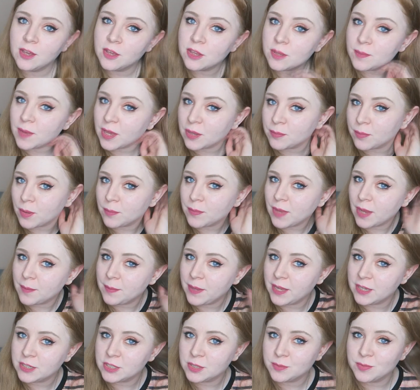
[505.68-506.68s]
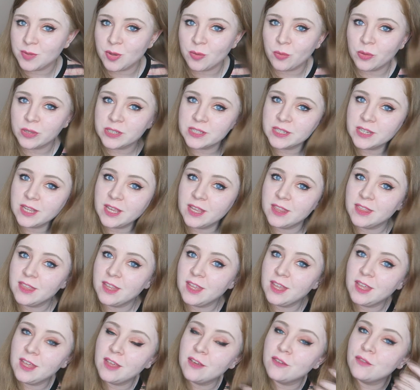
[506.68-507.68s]
The other bath bomb that I picked up that wasn't in
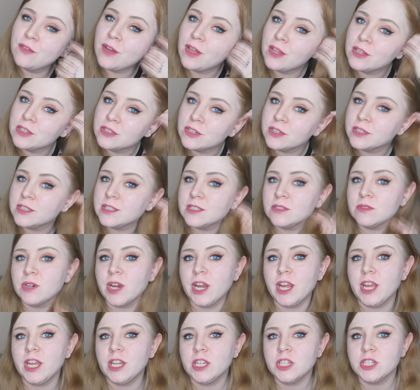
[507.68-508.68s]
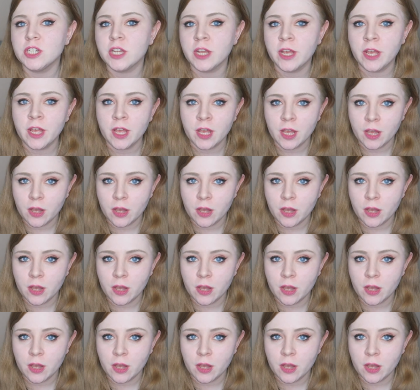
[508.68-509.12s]
the Valentine's range